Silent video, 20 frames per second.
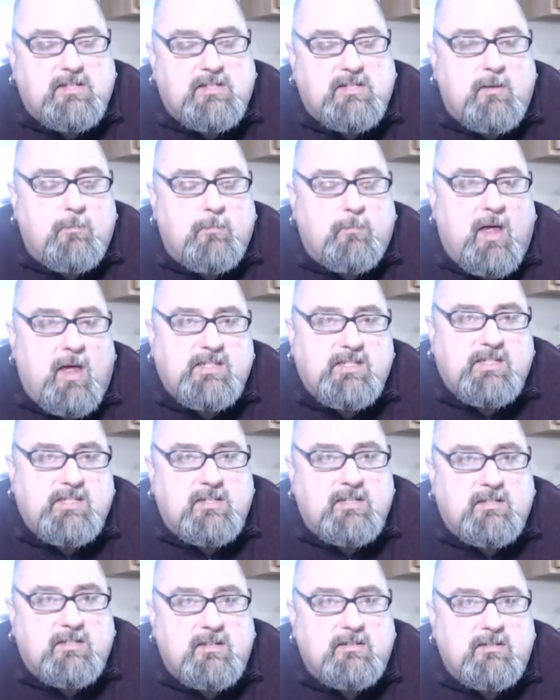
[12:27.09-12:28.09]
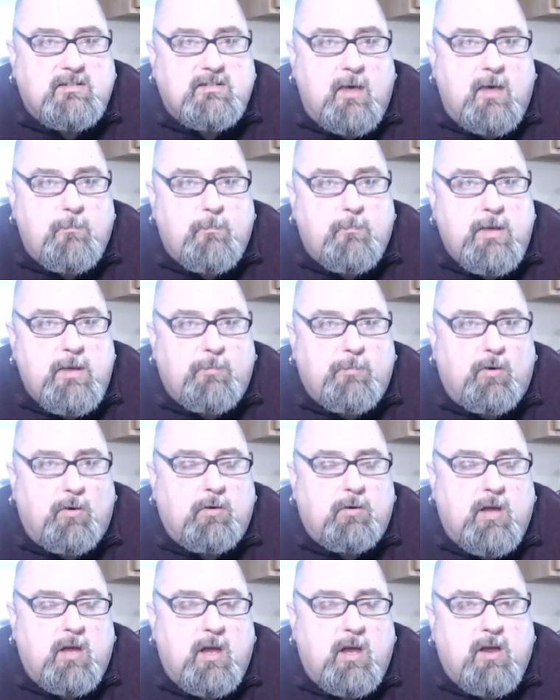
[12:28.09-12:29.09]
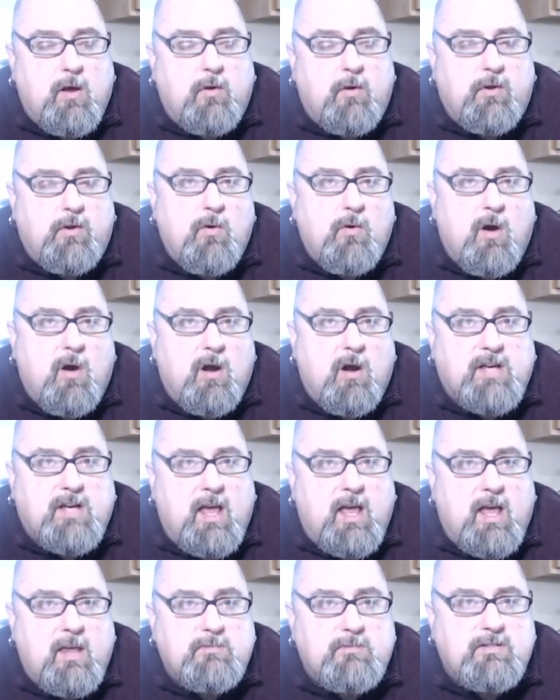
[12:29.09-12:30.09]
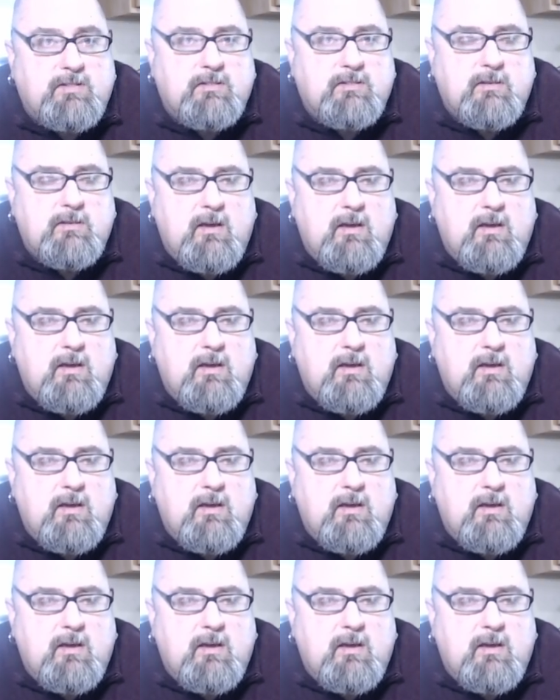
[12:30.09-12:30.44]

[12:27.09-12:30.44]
the blessings, is that people can go through hard times,